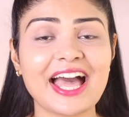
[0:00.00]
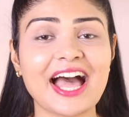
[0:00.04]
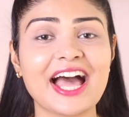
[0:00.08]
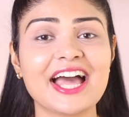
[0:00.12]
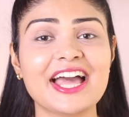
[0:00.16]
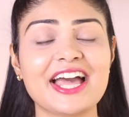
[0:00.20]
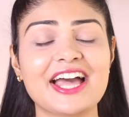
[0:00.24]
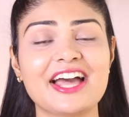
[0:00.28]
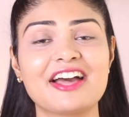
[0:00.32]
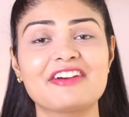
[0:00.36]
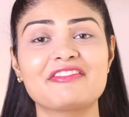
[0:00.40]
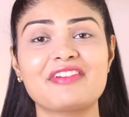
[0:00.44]

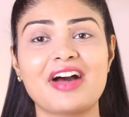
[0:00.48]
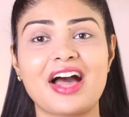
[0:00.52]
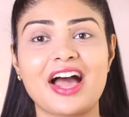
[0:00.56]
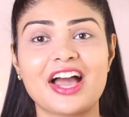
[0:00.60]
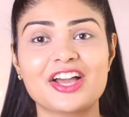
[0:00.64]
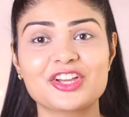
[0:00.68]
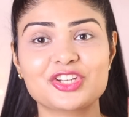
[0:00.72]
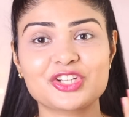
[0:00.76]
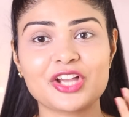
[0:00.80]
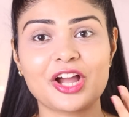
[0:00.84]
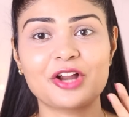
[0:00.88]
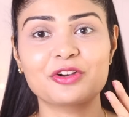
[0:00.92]
I have an
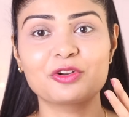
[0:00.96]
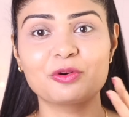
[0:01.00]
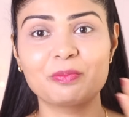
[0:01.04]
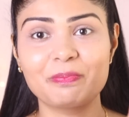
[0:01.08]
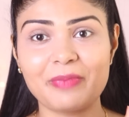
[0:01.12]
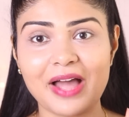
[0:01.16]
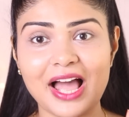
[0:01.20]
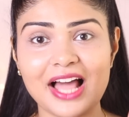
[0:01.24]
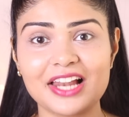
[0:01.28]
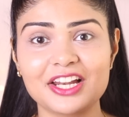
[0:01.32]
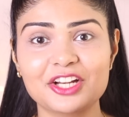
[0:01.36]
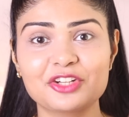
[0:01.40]
eyeshadow
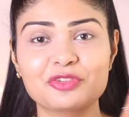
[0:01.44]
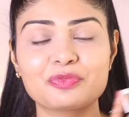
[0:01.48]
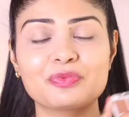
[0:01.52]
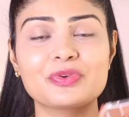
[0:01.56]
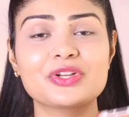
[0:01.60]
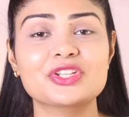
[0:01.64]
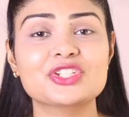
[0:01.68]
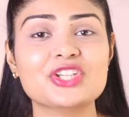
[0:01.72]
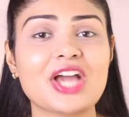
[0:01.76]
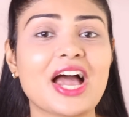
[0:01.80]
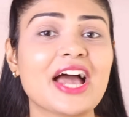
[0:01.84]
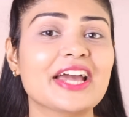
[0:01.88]
palette
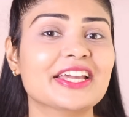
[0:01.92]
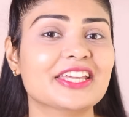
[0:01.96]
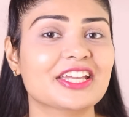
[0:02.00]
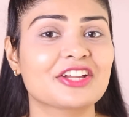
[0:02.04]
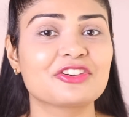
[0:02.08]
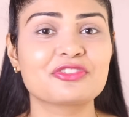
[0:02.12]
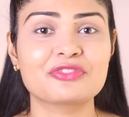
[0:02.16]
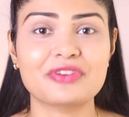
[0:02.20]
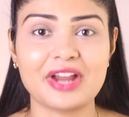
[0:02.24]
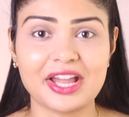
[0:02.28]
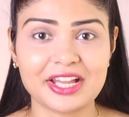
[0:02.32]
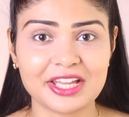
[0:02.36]
which I
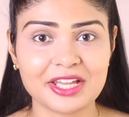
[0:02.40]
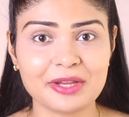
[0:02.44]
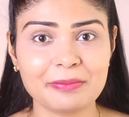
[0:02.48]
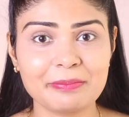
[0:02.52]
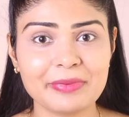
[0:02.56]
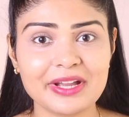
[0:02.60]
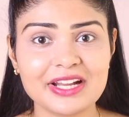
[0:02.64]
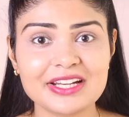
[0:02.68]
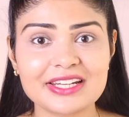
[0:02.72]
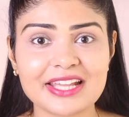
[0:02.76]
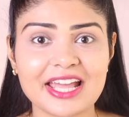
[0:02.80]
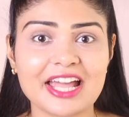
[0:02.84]
can
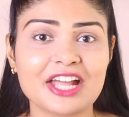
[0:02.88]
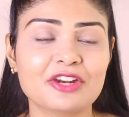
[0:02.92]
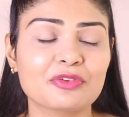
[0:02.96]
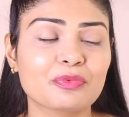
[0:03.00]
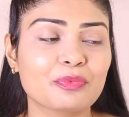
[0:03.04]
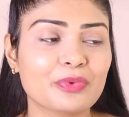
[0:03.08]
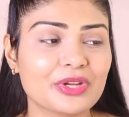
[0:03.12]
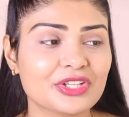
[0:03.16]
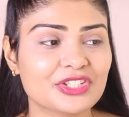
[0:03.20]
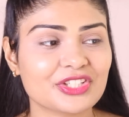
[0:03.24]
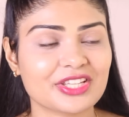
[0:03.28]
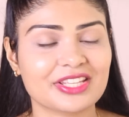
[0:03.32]
recommend
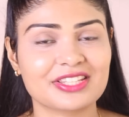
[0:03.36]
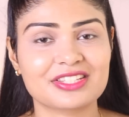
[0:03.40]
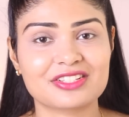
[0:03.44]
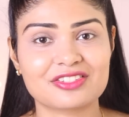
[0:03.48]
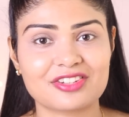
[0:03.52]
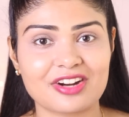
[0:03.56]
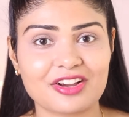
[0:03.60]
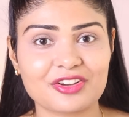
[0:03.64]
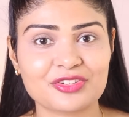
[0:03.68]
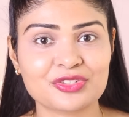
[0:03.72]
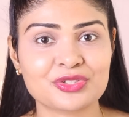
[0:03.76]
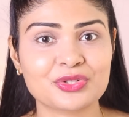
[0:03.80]
and which is
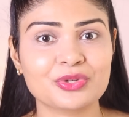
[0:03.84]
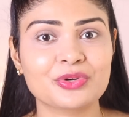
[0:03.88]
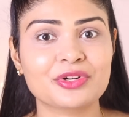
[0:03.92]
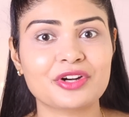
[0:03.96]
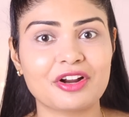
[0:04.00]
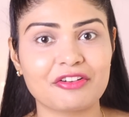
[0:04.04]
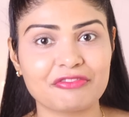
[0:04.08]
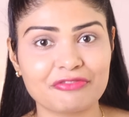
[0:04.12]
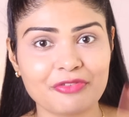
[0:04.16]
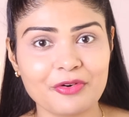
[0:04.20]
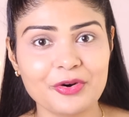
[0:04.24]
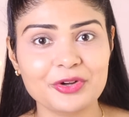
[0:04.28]
drugstore
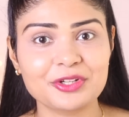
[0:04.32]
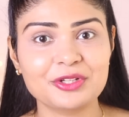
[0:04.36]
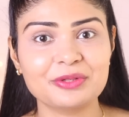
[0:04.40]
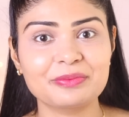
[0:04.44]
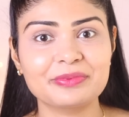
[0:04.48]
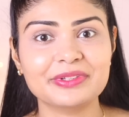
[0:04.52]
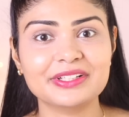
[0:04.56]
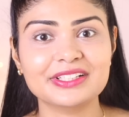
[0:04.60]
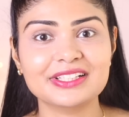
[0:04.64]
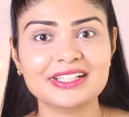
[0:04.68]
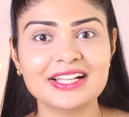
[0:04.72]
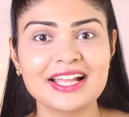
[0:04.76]

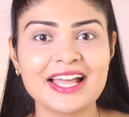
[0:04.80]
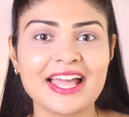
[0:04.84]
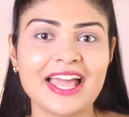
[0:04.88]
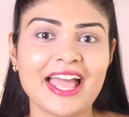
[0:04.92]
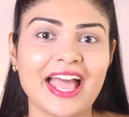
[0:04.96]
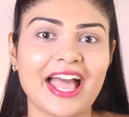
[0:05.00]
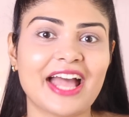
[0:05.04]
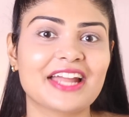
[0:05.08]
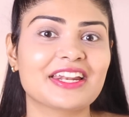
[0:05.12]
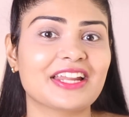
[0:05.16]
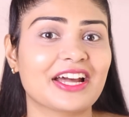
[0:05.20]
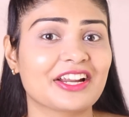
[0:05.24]
affordable
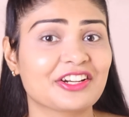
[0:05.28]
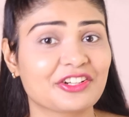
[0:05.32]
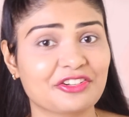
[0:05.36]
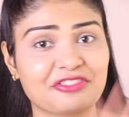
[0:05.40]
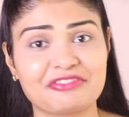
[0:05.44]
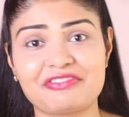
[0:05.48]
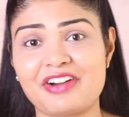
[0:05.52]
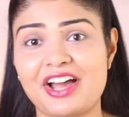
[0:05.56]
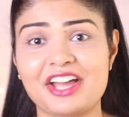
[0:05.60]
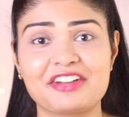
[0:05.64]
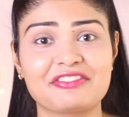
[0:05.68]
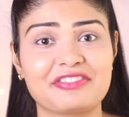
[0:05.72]
and under
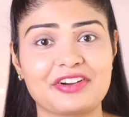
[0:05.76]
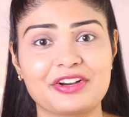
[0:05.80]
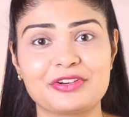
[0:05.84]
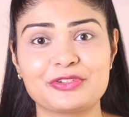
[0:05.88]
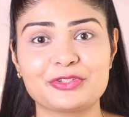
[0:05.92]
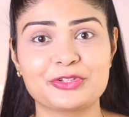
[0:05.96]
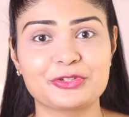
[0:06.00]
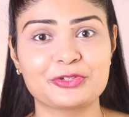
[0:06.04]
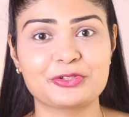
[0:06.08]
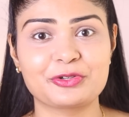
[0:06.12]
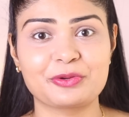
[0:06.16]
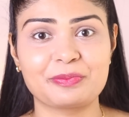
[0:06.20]

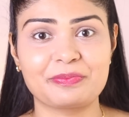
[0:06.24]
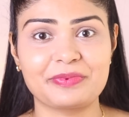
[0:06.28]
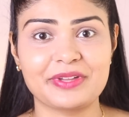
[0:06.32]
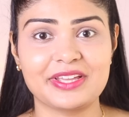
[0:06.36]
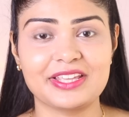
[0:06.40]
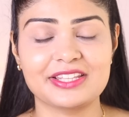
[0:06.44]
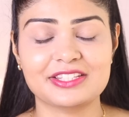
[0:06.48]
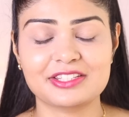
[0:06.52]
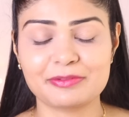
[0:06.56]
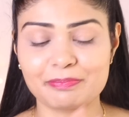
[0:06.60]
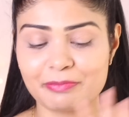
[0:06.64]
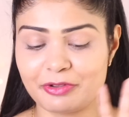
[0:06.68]
500
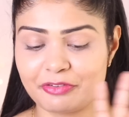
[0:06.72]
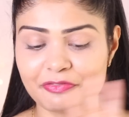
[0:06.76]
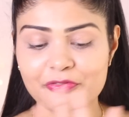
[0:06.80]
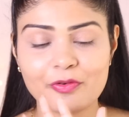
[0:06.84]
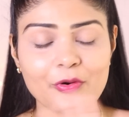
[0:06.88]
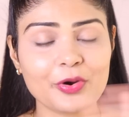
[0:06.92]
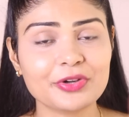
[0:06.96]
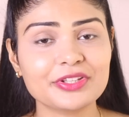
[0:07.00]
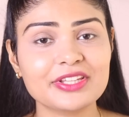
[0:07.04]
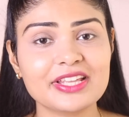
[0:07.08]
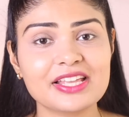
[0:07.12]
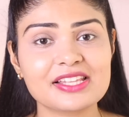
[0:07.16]
rupees.
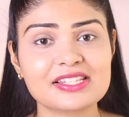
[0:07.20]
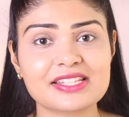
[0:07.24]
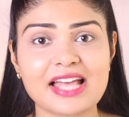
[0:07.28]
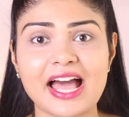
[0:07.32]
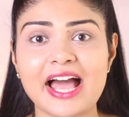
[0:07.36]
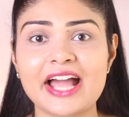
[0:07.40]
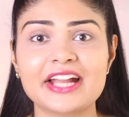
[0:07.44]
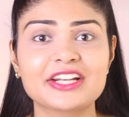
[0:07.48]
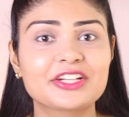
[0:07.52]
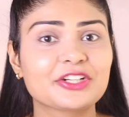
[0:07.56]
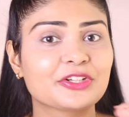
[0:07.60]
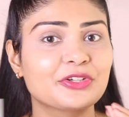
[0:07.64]
Before this,
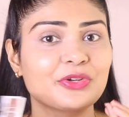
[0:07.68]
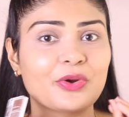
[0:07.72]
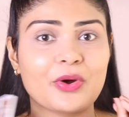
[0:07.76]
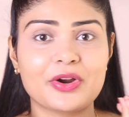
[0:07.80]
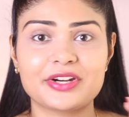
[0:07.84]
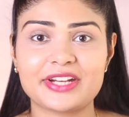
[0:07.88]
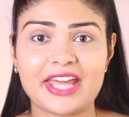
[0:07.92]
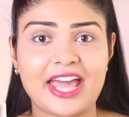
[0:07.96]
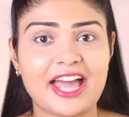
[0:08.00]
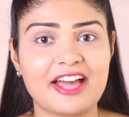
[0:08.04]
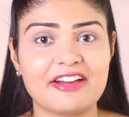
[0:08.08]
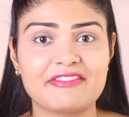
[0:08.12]
I did
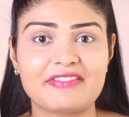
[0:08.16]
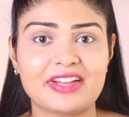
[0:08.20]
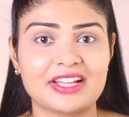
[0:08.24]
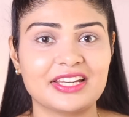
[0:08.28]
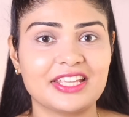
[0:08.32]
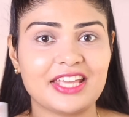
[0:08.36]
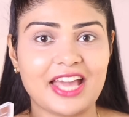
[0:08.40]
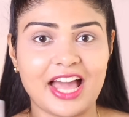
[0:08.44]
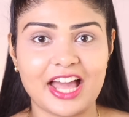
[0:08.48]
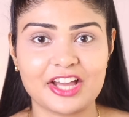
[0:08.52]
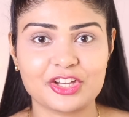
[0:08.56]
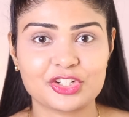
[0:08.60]
not have
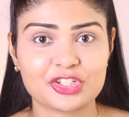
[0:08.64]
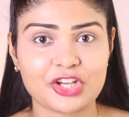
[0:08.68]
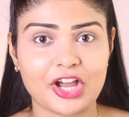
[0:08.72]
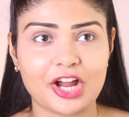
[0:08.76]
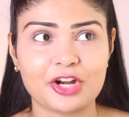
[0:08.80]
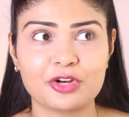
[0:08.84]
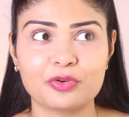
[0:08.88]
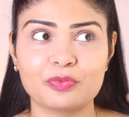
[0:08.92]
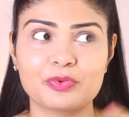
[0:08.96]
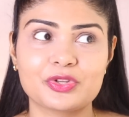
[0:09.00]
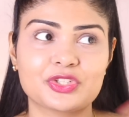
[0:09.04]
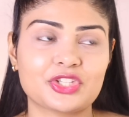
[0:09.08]
any
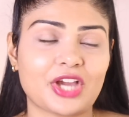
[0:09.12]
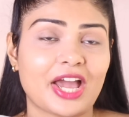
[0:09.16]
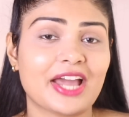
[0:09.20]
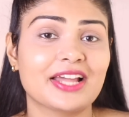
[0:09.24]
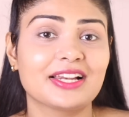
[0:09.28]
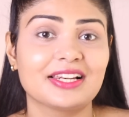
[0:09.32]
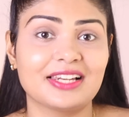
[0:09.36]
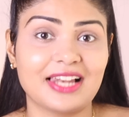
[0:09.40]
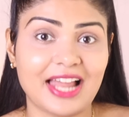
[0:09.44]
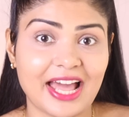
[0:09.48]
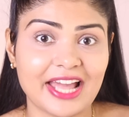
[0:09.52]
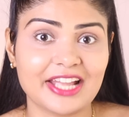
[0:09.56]
eyeshadow which I
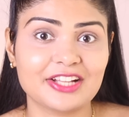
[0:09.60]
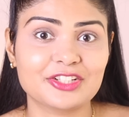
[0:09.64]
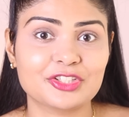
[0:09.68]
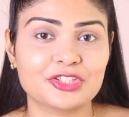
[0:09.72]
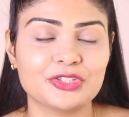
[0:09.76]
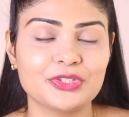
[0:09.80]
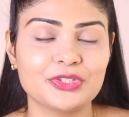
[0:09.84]
liked